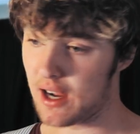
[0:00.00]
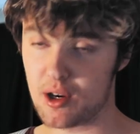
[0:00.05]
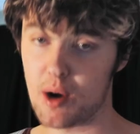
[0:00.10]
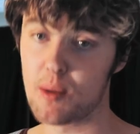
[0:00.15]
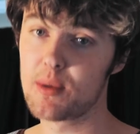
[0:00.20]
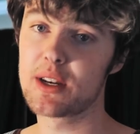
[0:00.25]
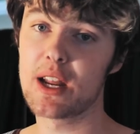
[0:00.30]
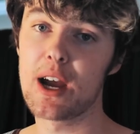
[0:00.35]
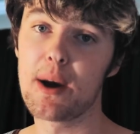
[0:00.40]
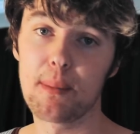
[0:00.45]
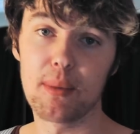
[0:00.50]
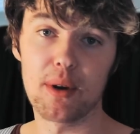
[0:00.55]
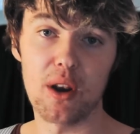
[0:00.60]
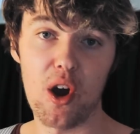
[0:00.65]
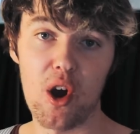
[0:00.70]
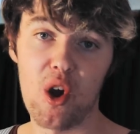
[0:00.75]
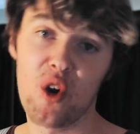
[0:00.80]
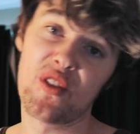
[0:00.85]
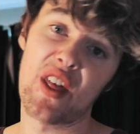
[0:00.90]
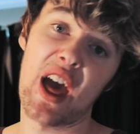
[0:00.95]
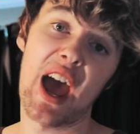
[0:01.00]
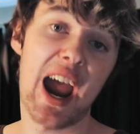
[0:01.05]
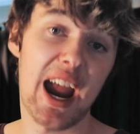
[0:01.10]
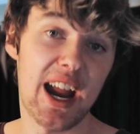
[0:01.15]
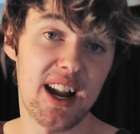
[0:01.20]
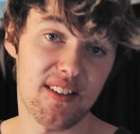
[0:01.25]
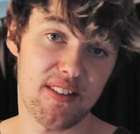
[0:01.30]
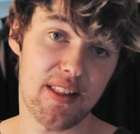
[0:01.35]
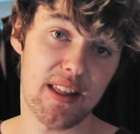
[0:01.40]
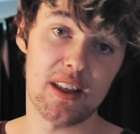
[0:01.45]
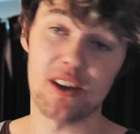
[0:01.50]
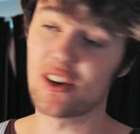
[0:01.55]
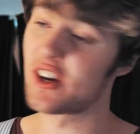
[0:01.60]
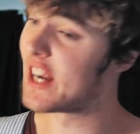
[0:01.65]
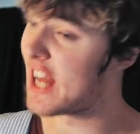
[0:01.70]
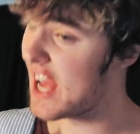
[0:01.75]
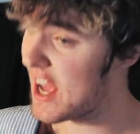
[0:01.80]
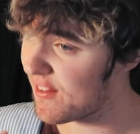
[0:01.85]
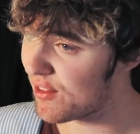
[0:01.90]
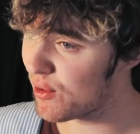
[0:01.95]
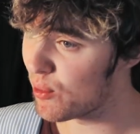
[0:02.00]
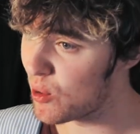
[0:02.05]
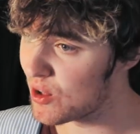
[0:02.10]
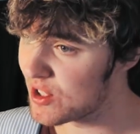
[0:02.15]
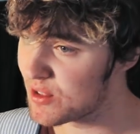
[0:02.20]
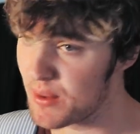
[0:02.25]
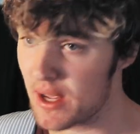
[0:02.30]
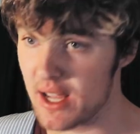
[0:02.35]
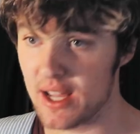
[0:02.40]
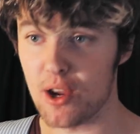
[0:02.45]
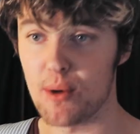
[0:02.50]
Comment down below the hate that you're going to have towards me.